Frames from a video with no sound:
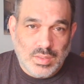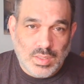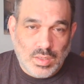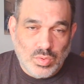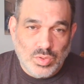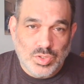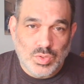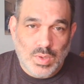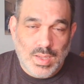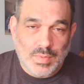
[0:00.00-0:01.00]

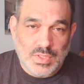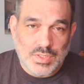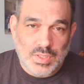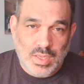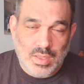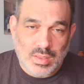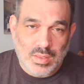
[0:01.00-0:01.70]
Yahushua HaMashiach.